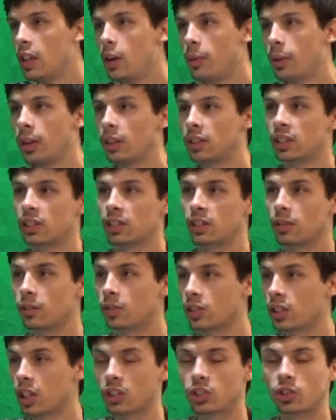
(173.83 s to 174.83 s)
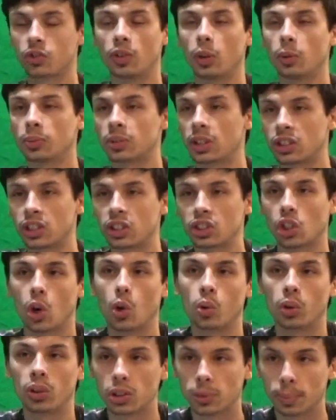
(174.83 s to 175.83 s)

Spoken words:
We had such films such as Hocus